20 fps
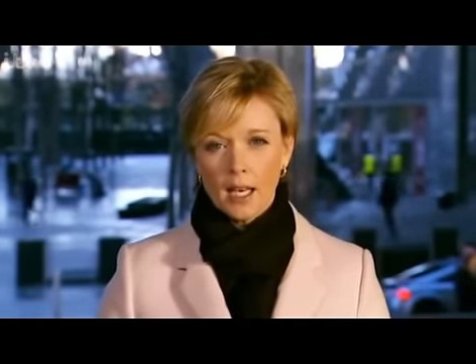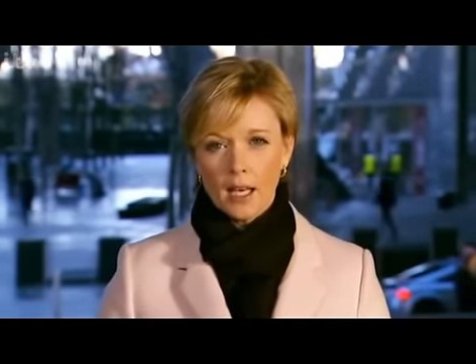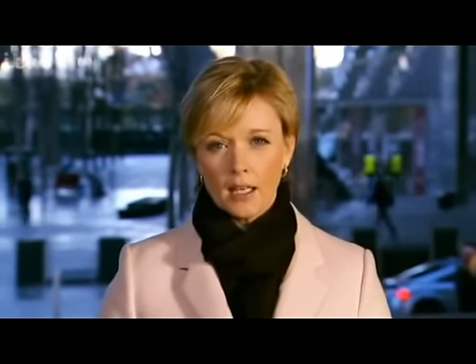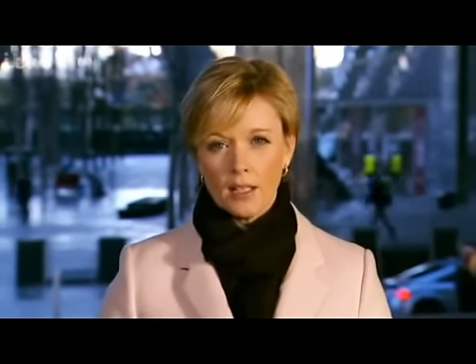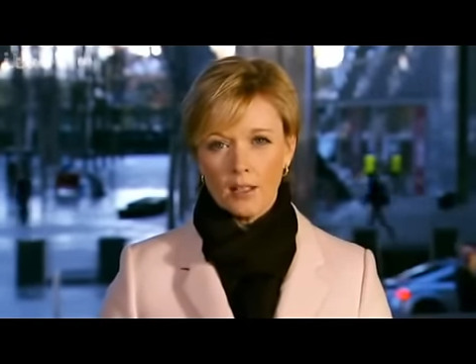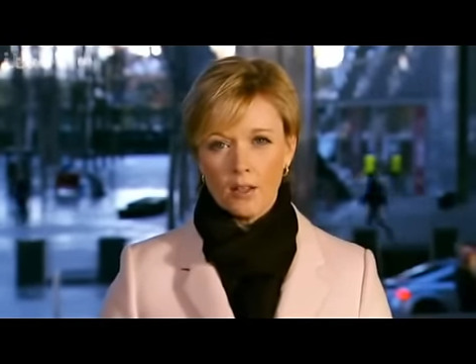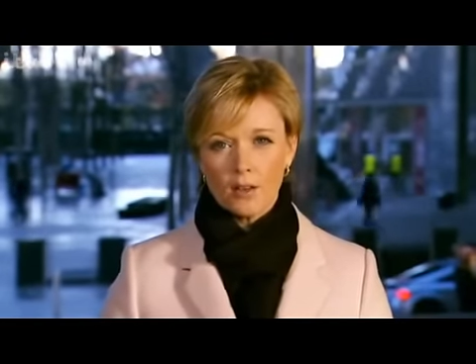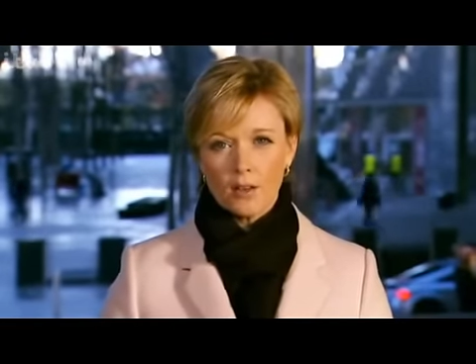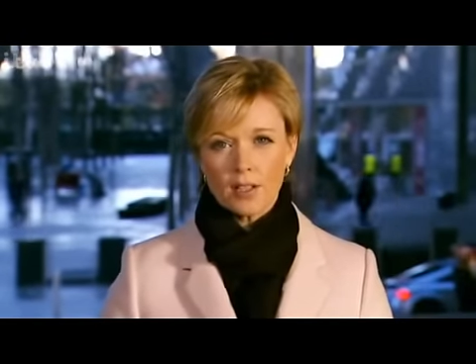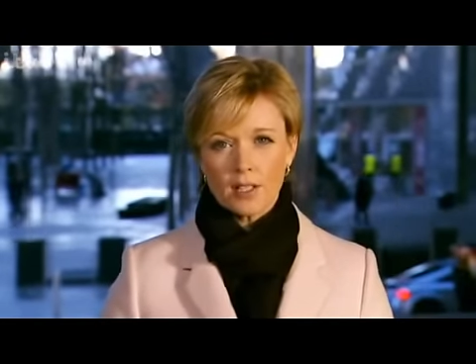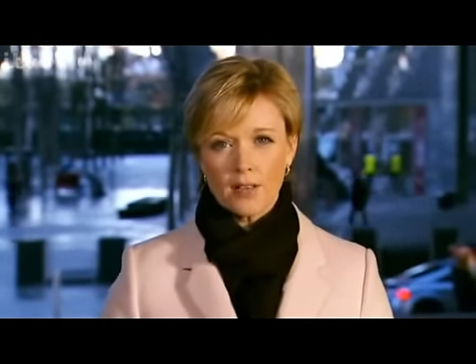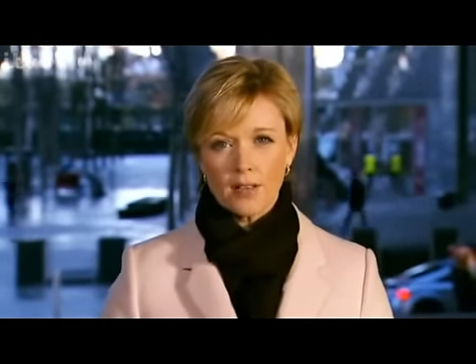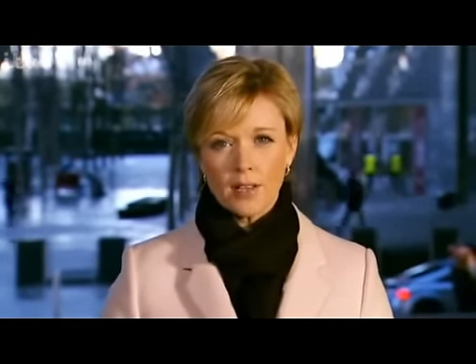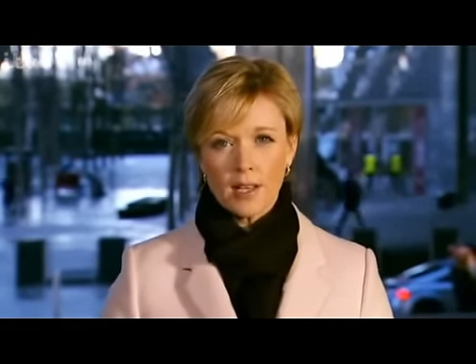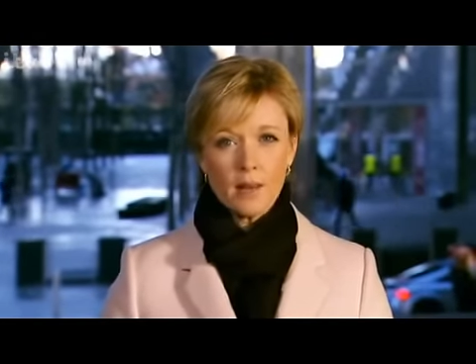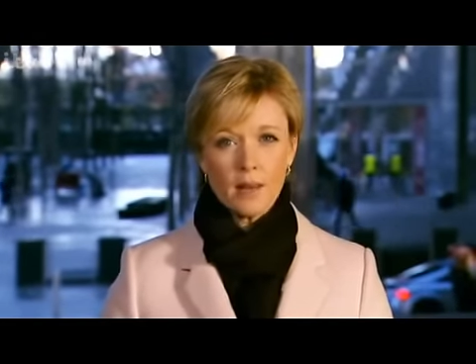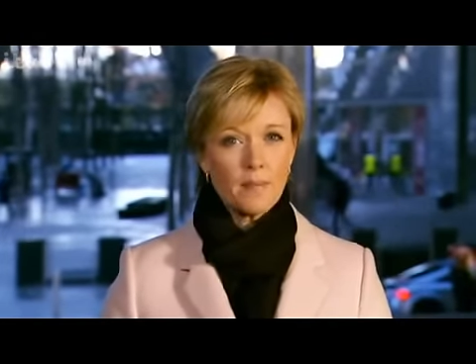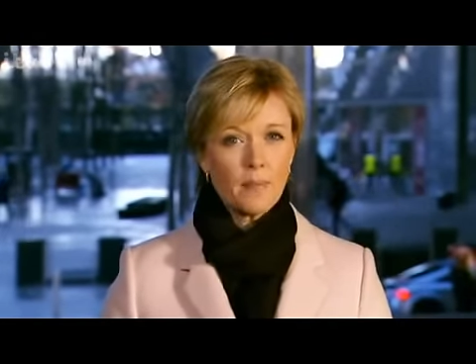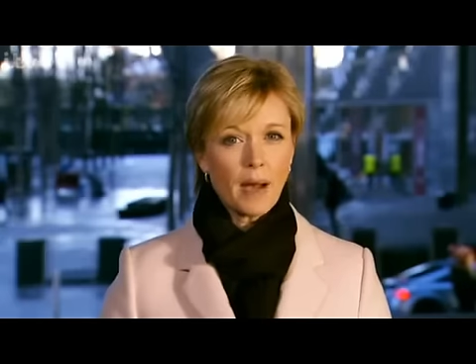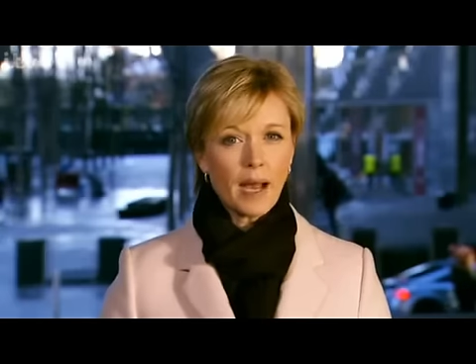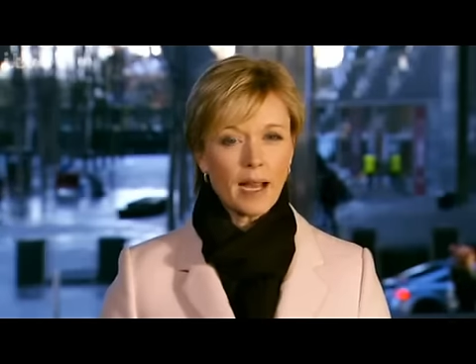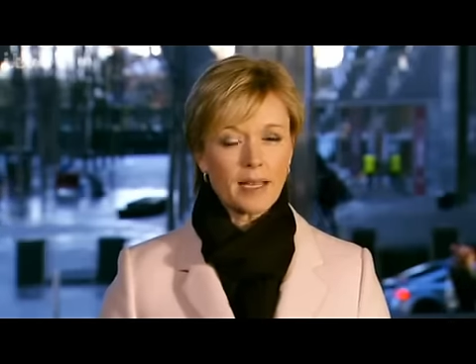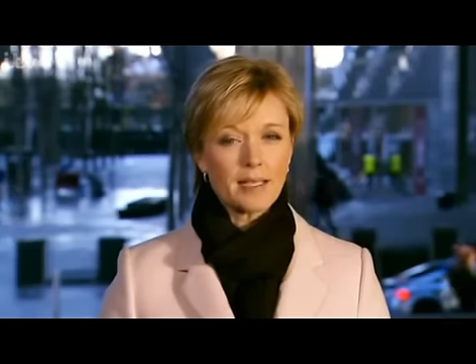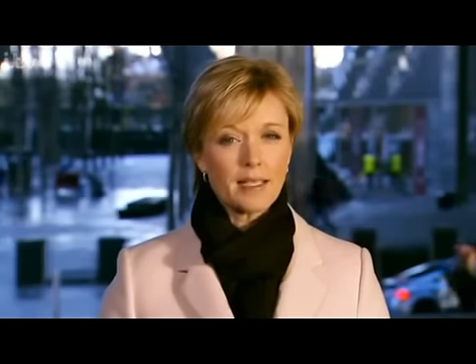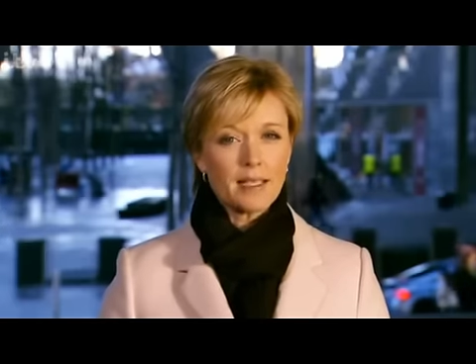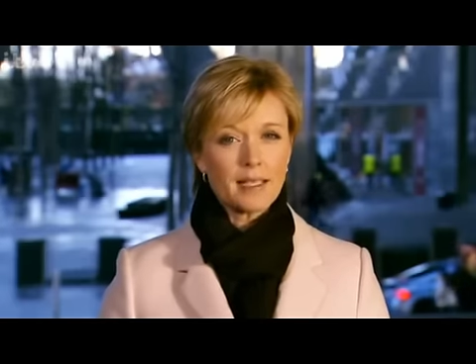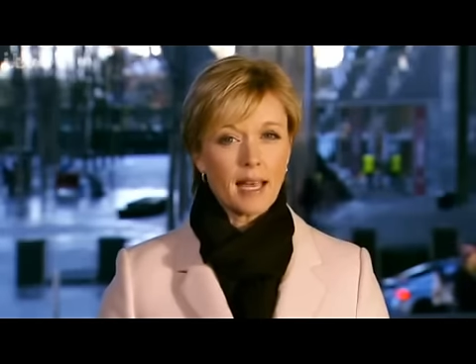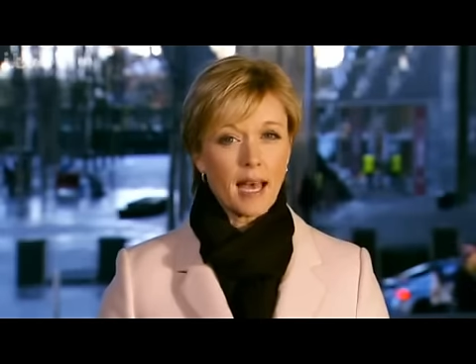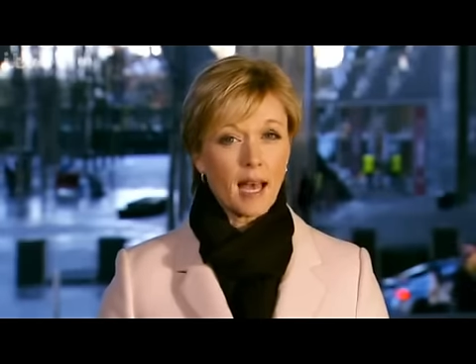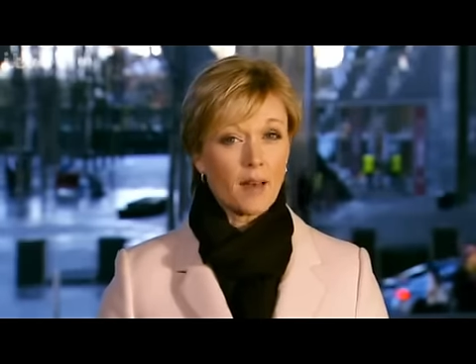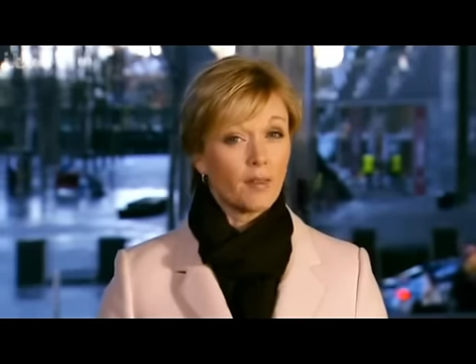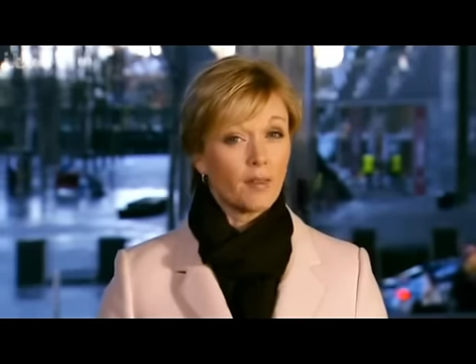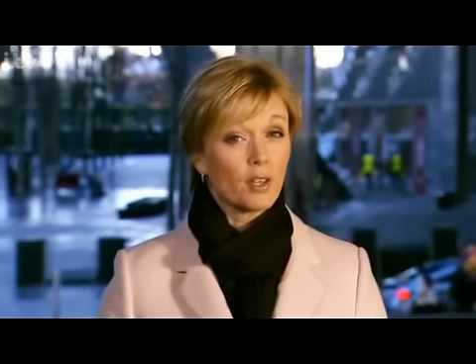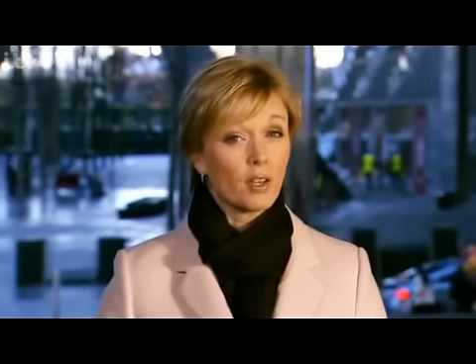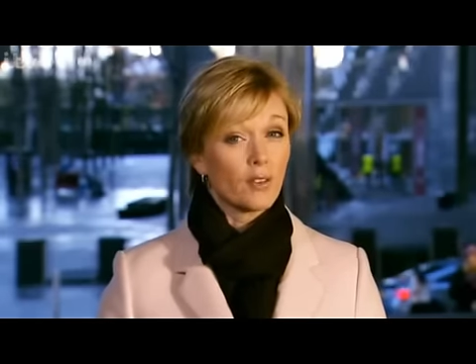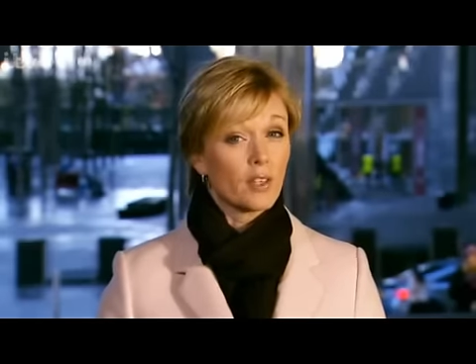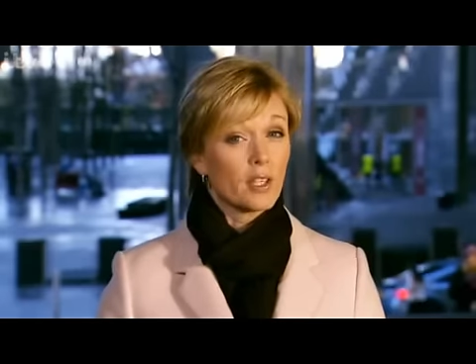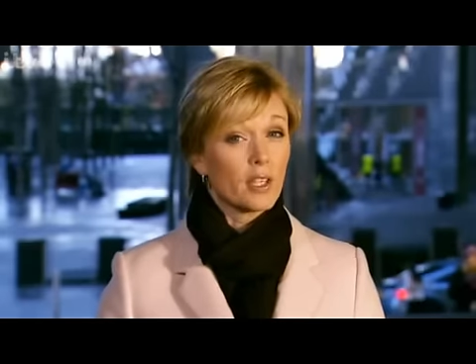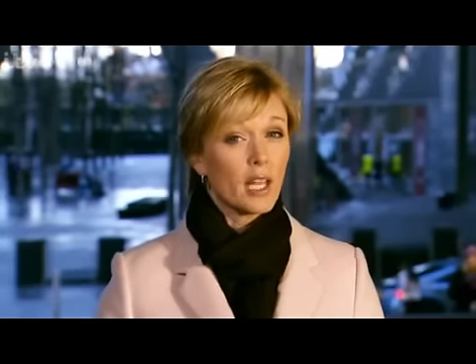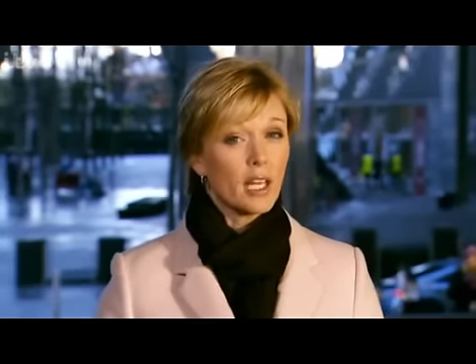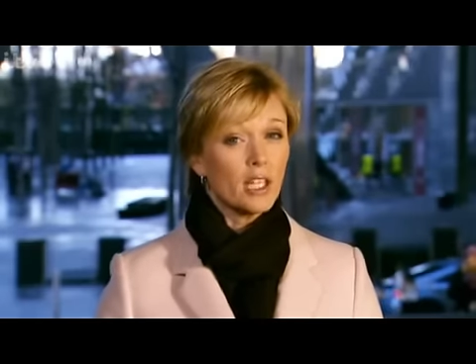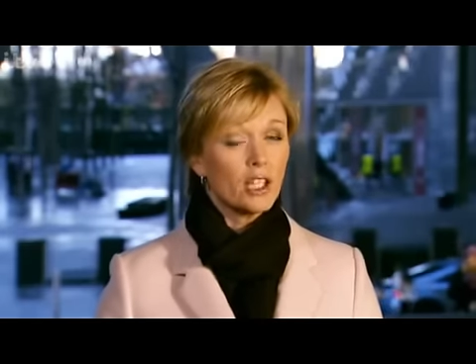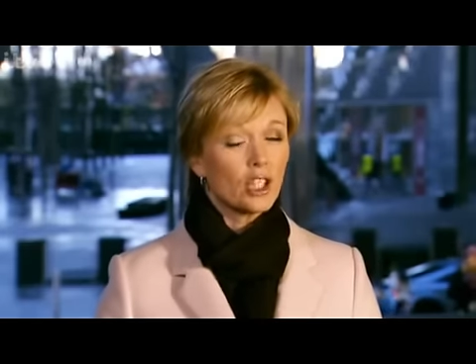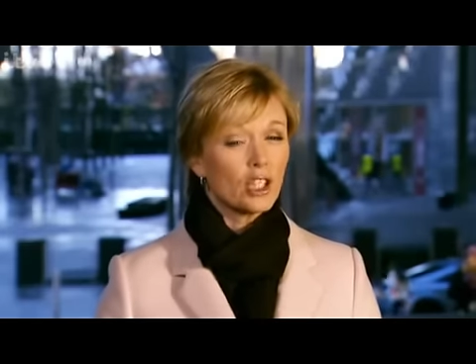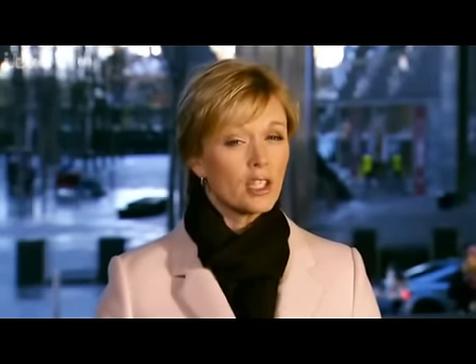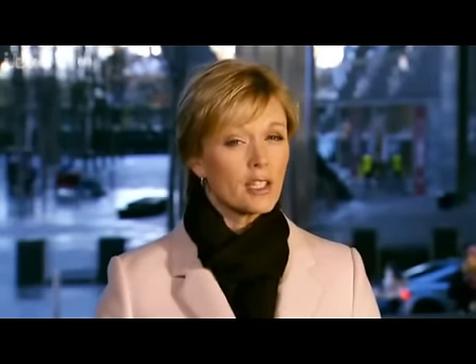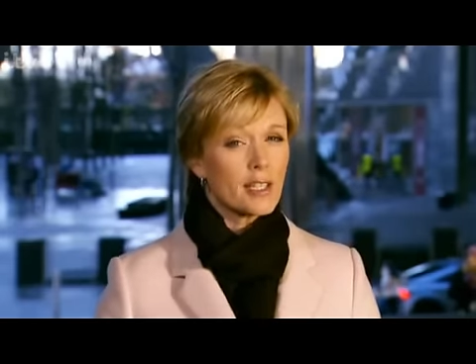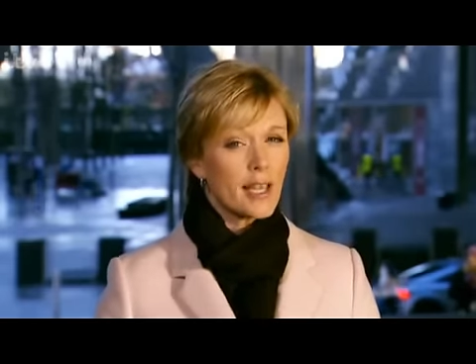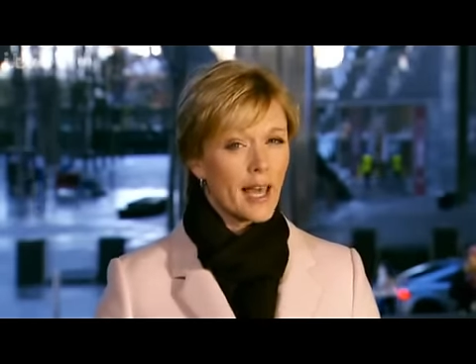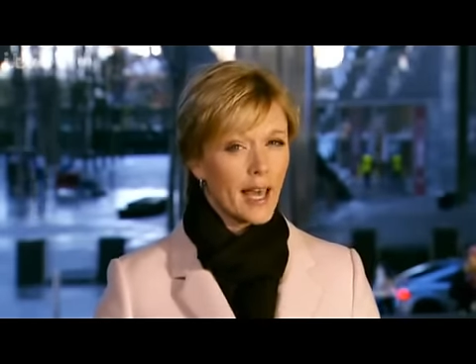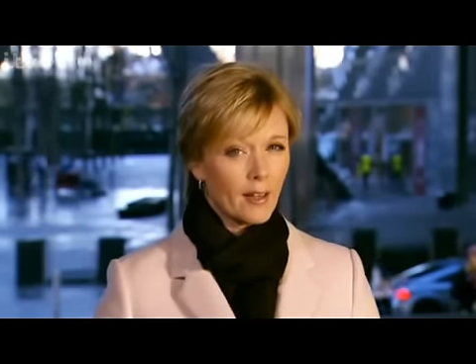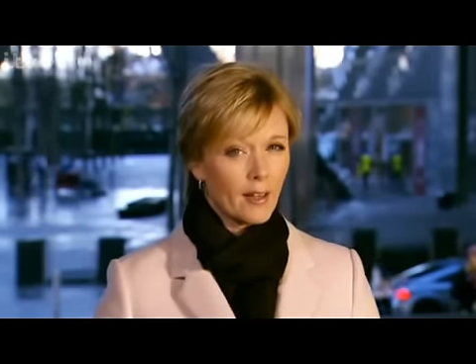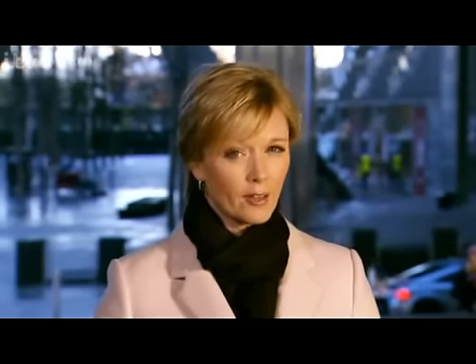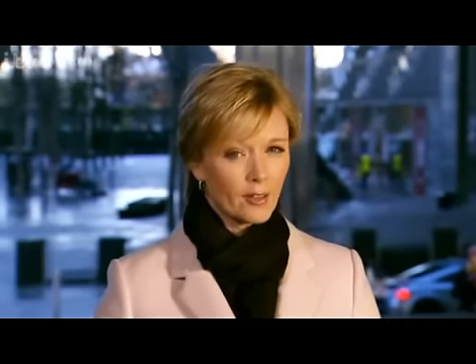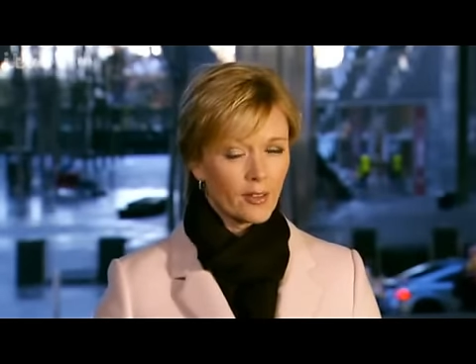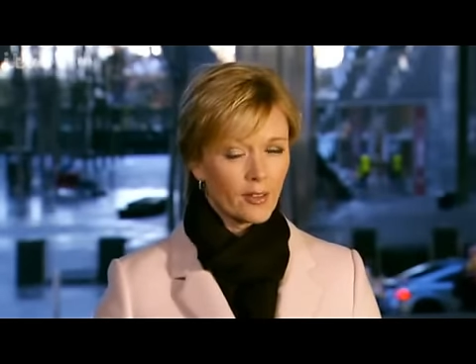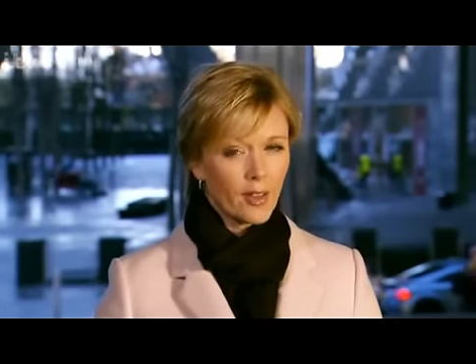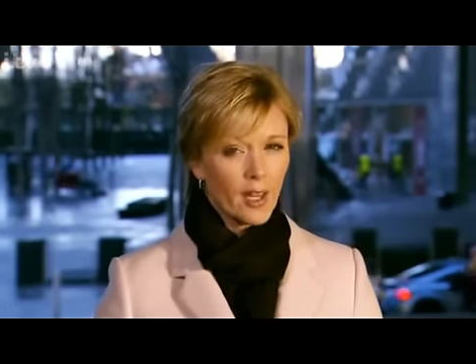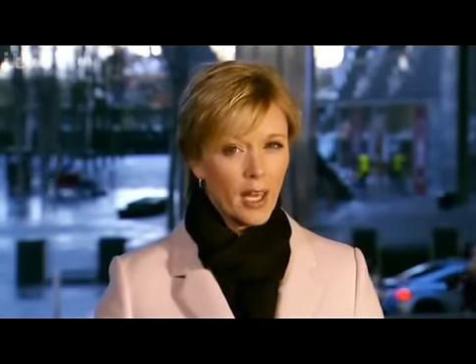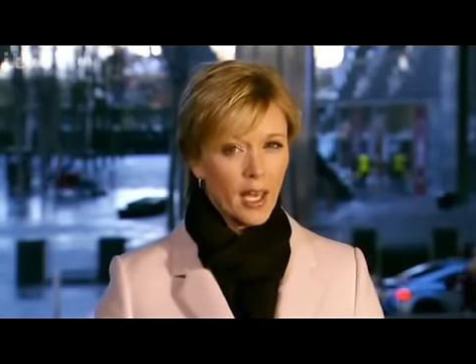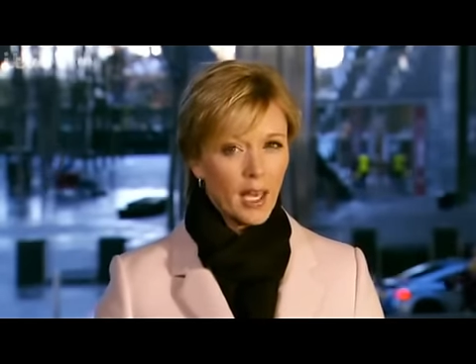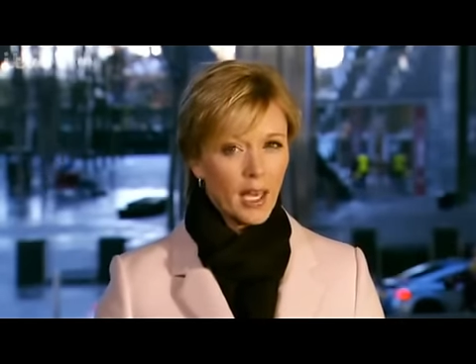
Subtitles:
and looks at the impact it's having on the nation's health